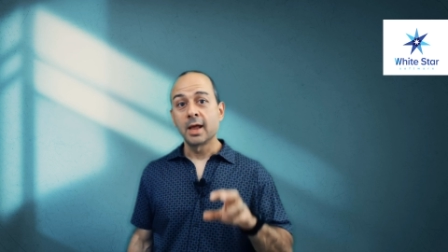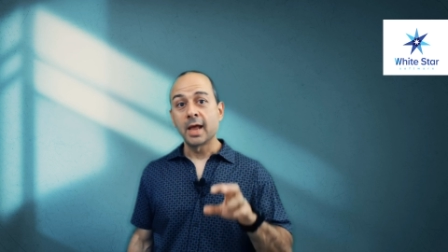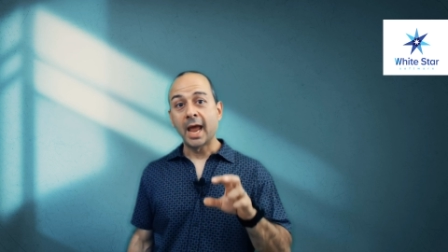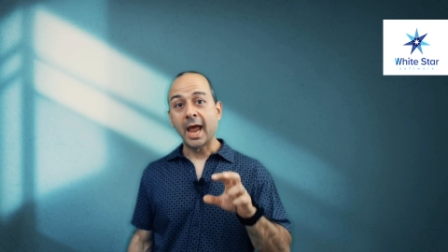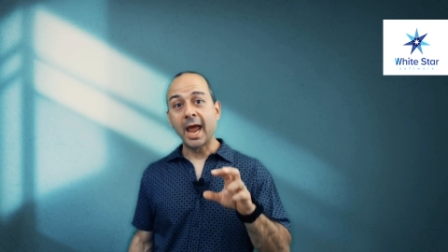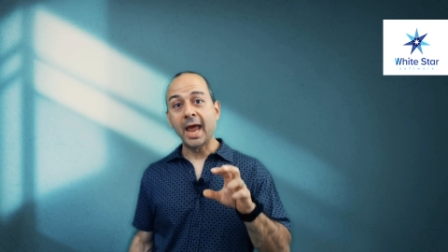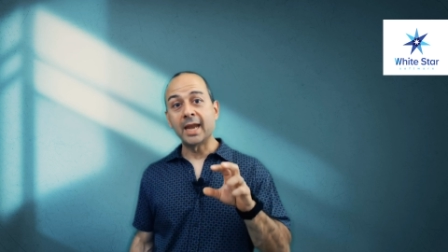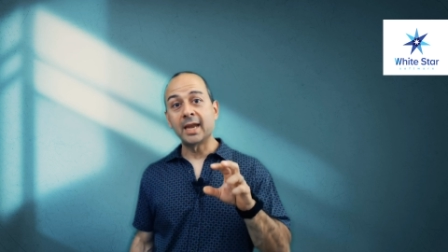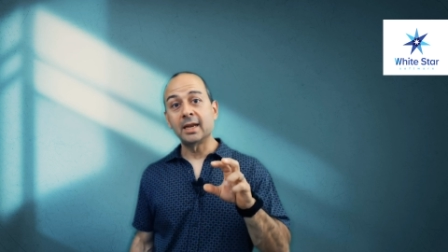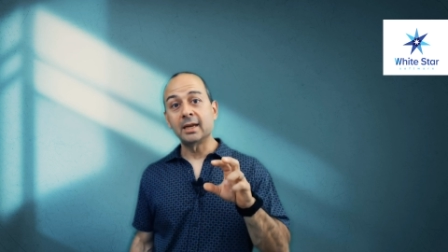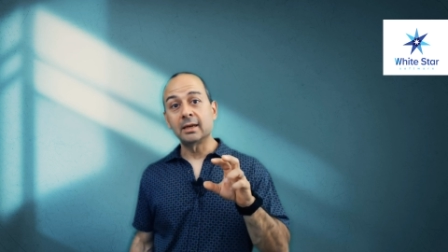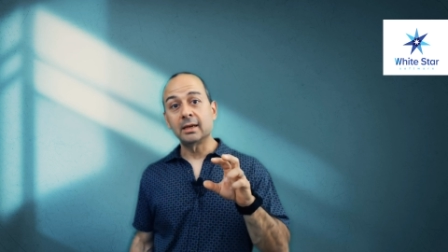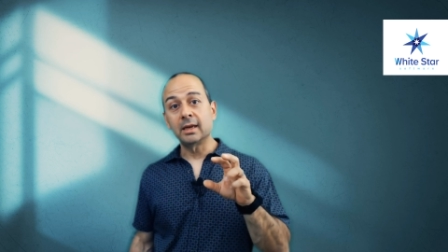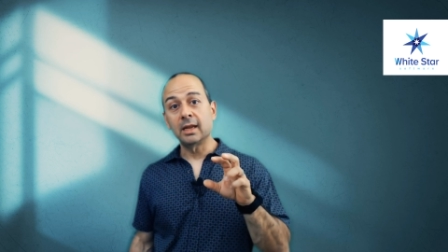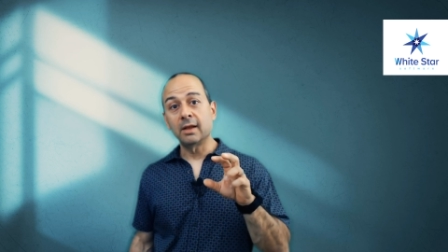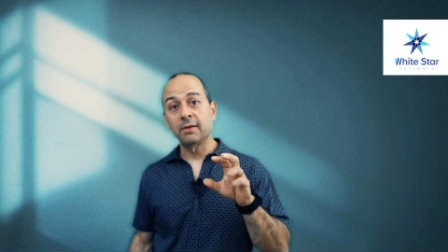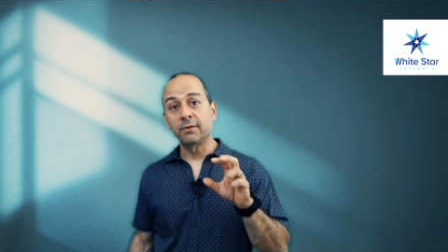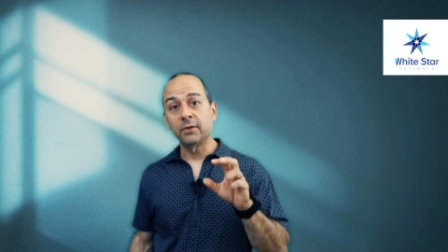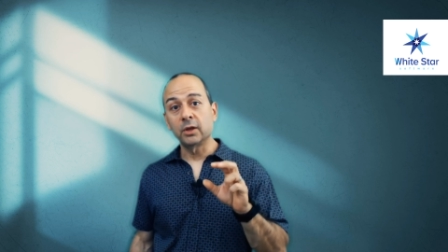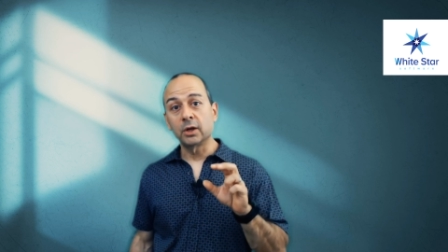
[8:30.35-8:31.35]
And
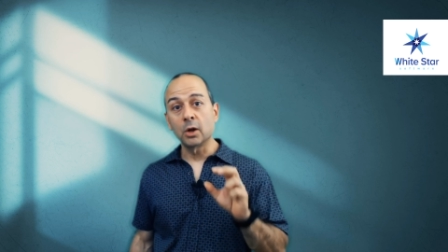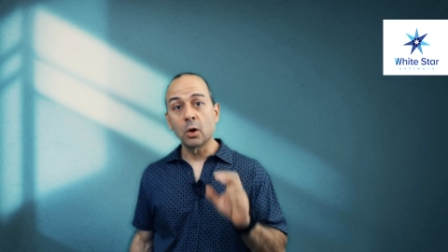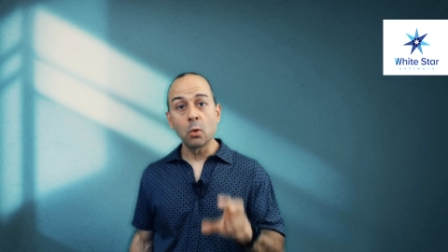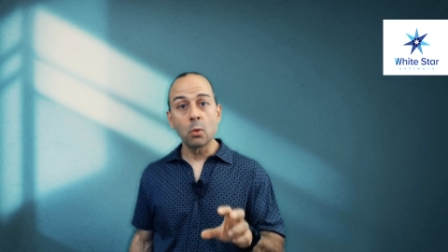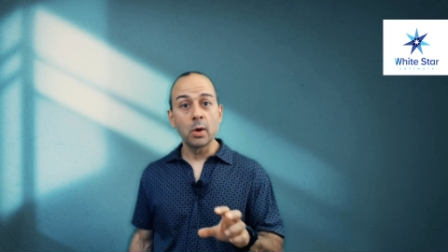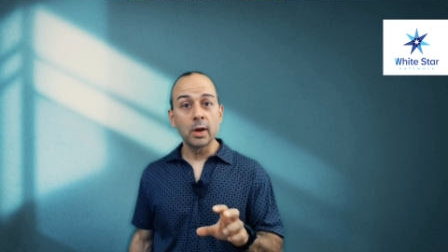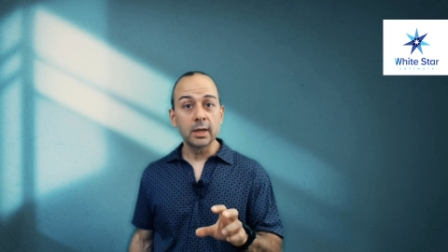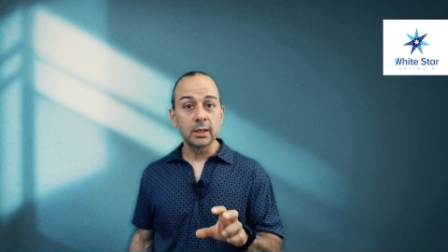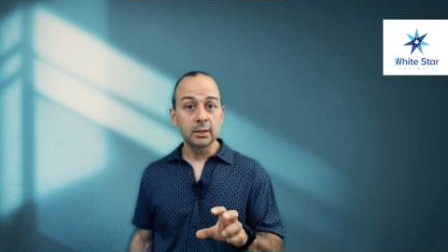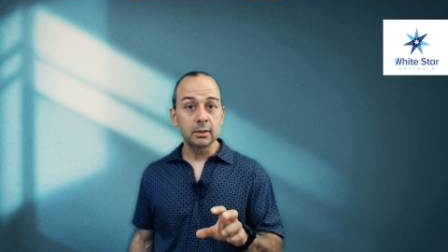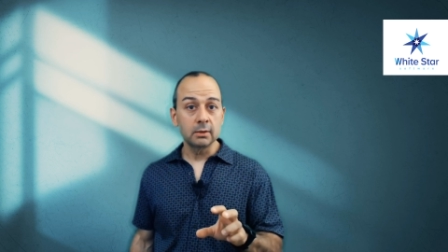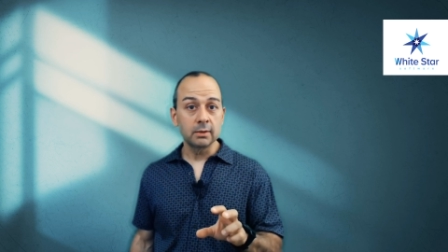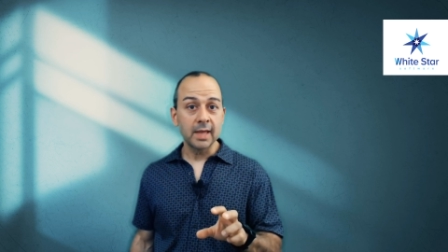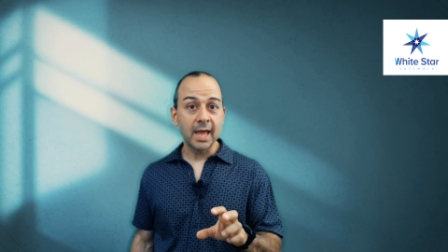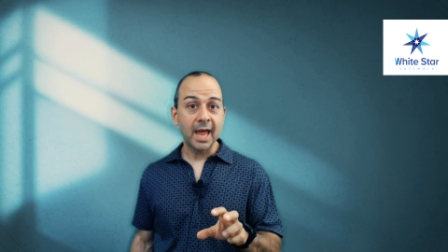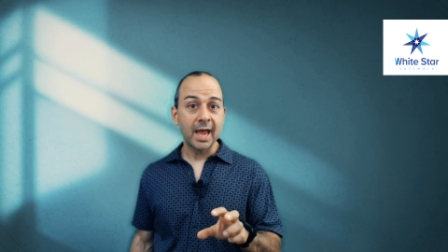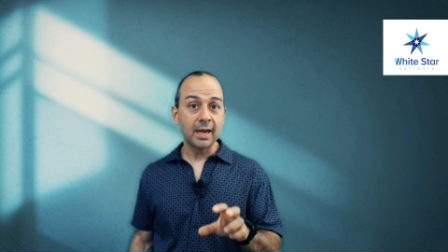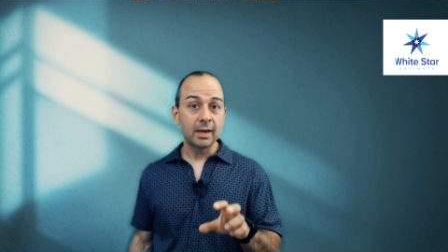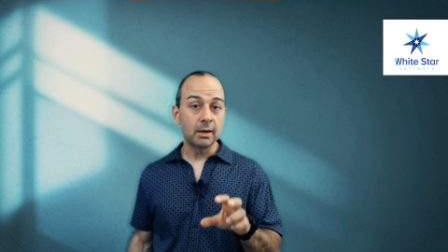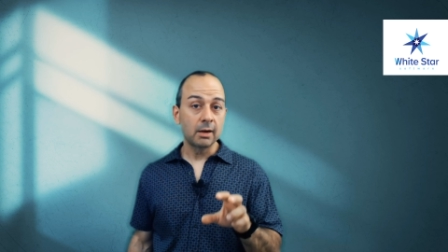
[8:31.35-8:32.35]
if you don't want to do
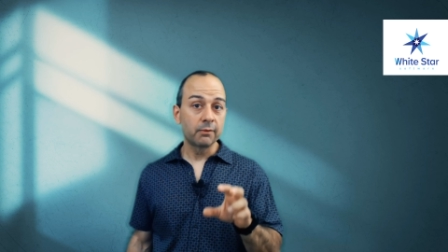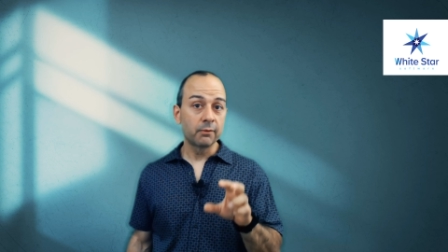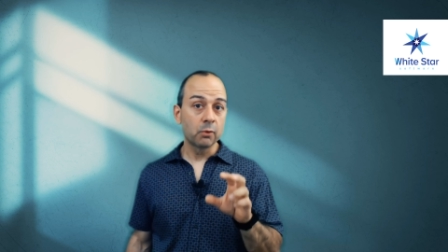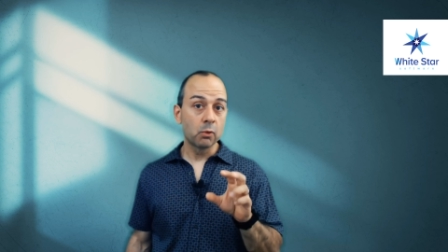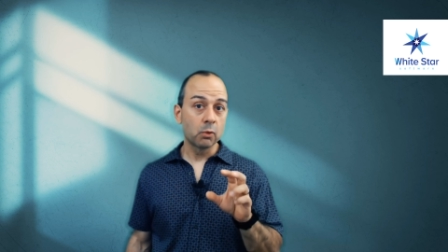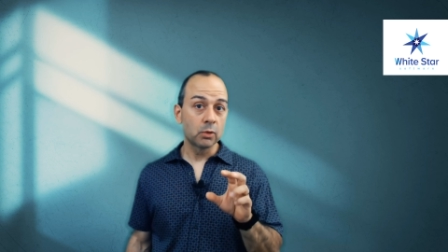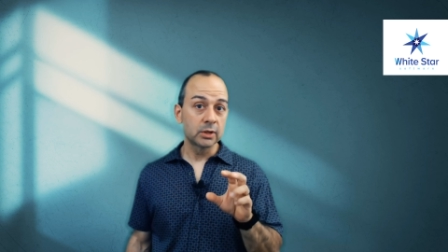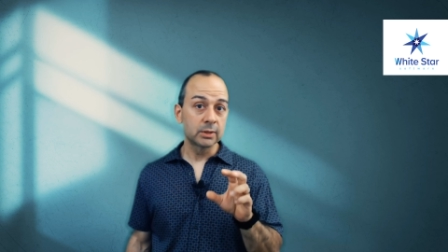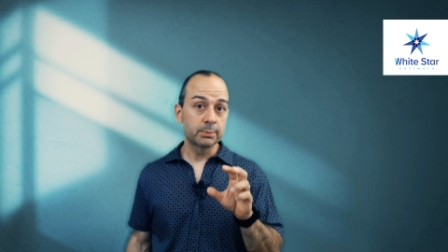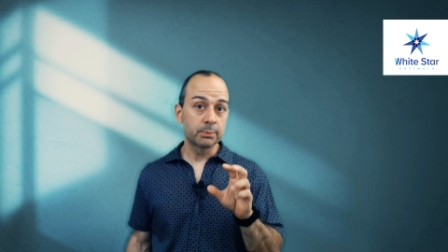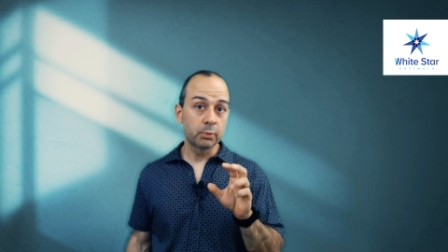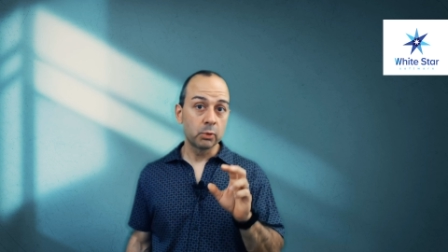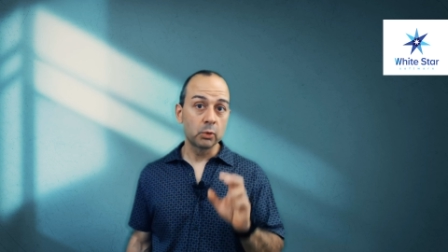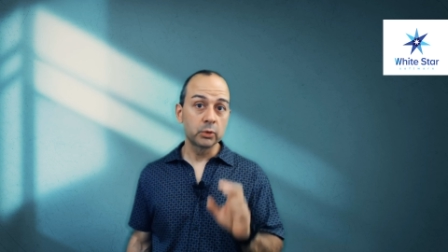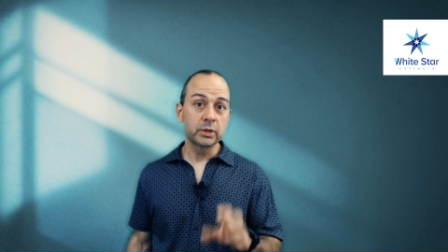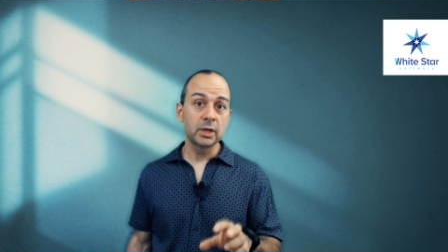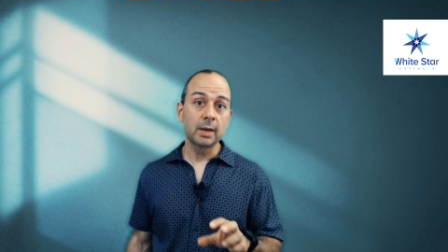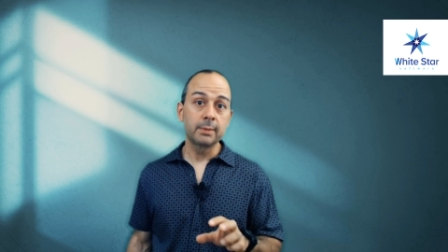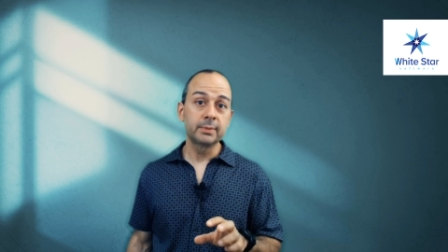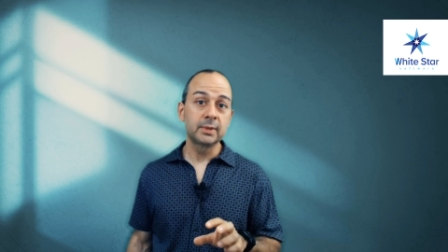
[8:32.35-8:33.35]
that, of course,
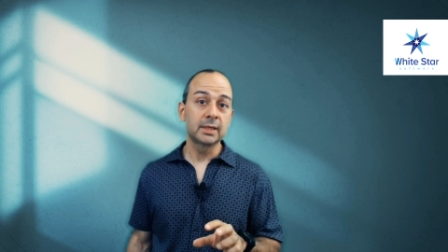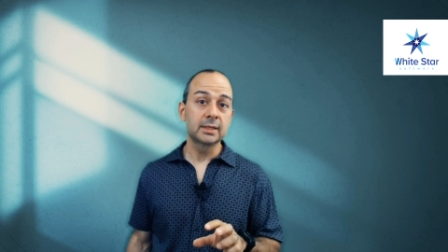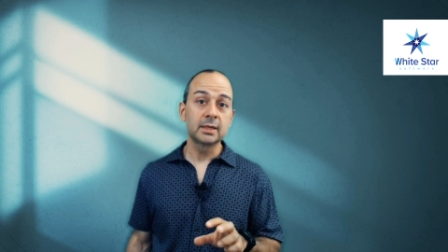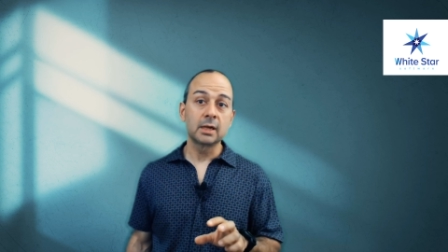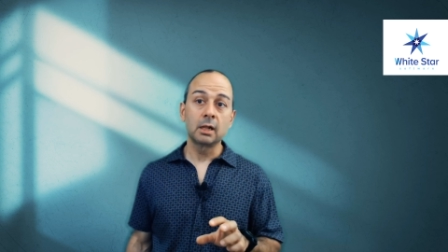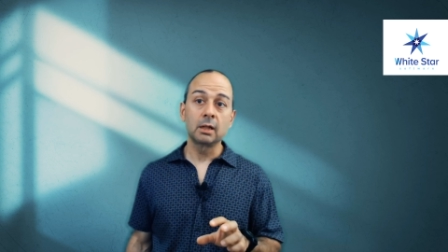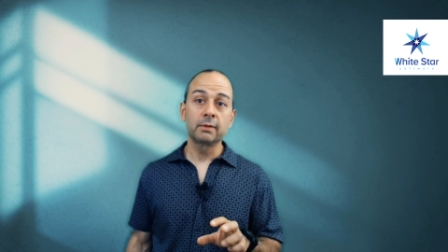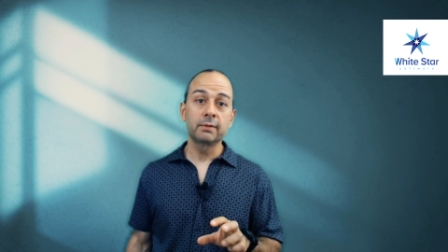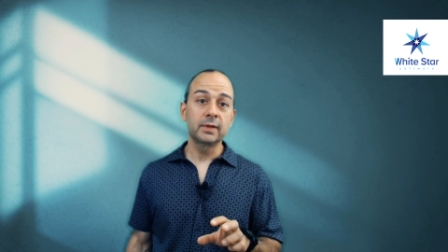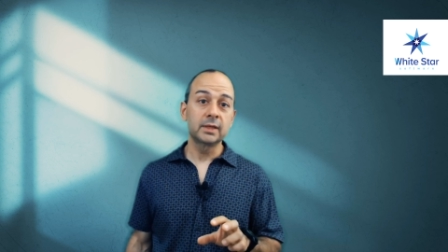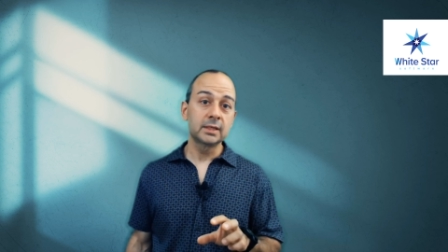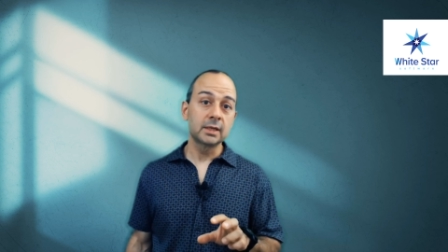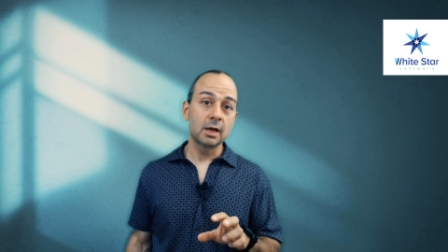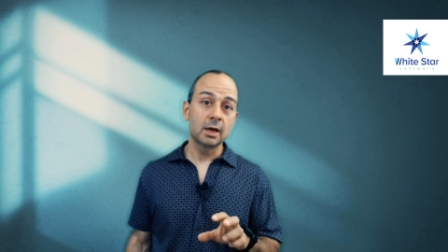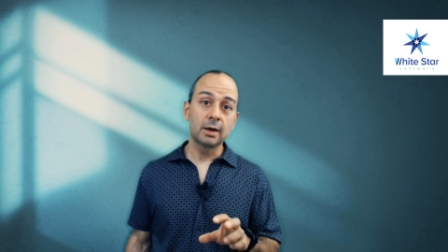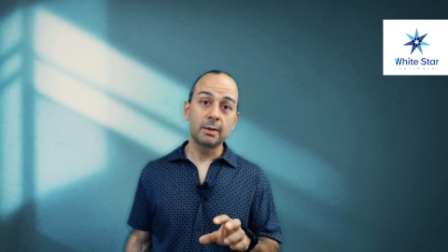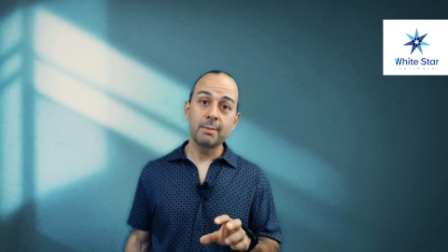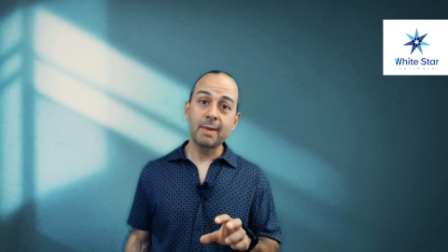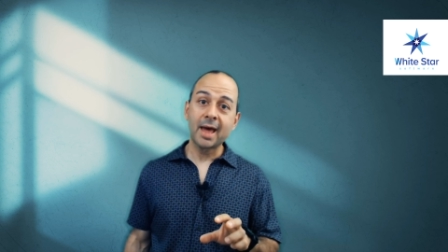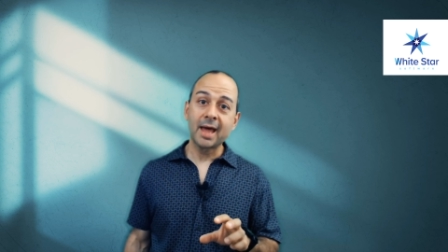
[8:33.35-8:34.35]
ProTop does all of this
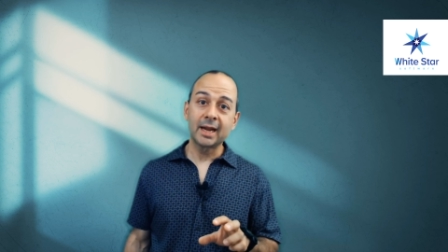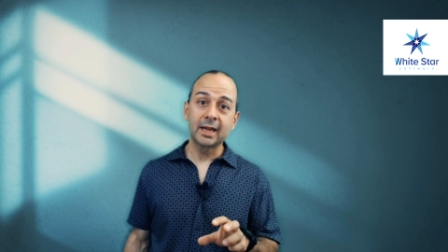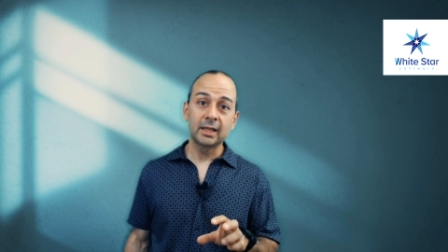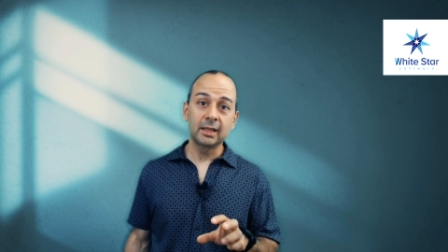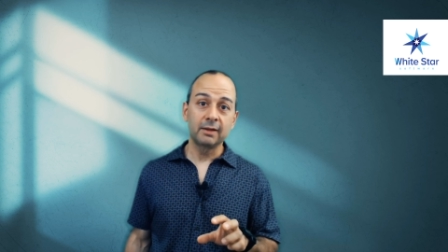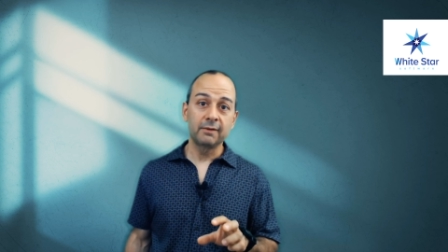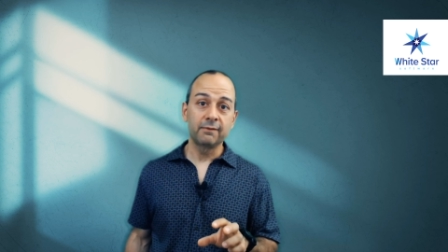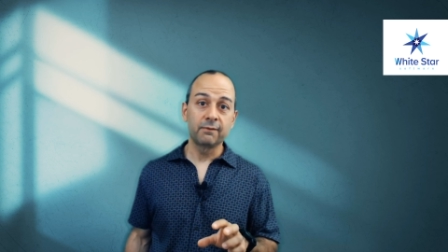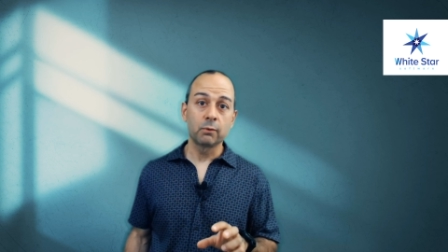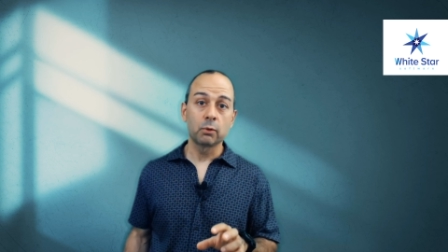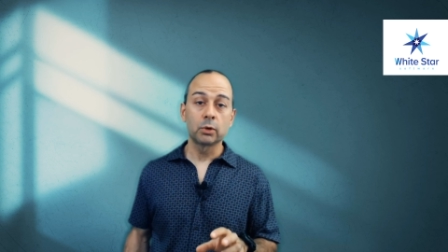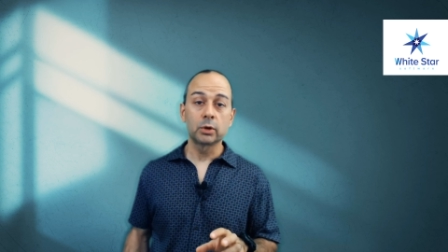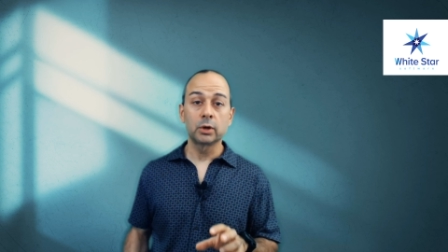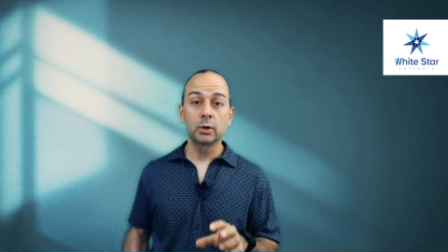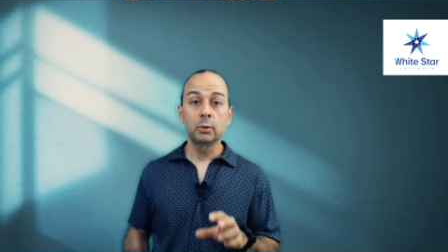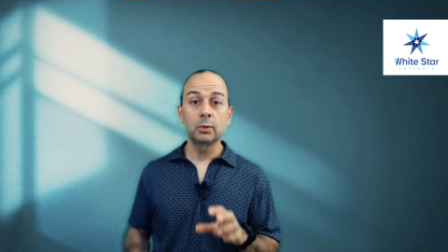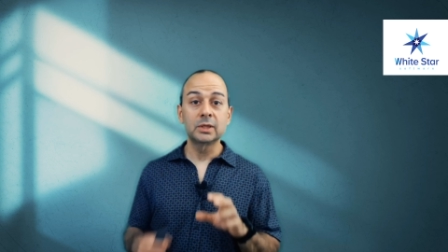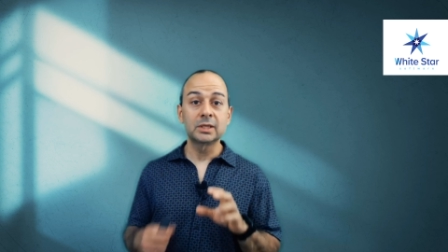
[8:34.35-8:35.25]
automatically for you.